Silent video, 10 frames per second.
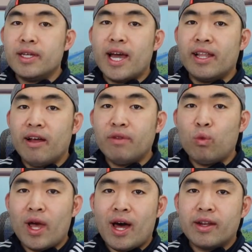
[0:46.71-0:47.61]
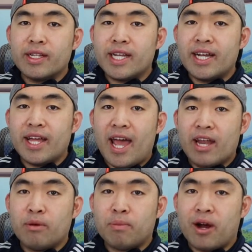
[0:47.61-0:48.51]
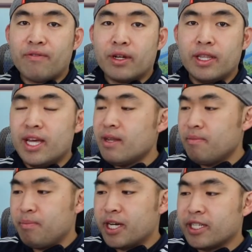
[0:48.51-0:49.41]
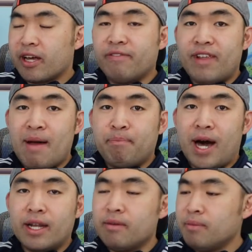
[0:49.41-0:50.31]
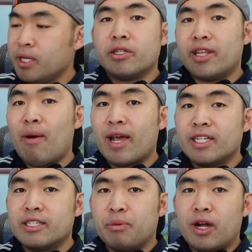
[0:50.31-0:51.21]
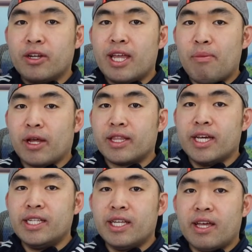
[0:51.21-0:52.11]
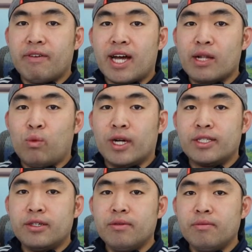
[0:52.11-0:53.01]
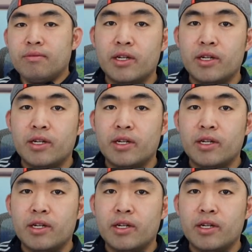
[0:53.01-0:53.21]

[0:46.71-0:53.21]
And I love the way how they designed the handle part for the lid, because it's like a flat bottom. So that we can just put it on the table like this, if you guys want to.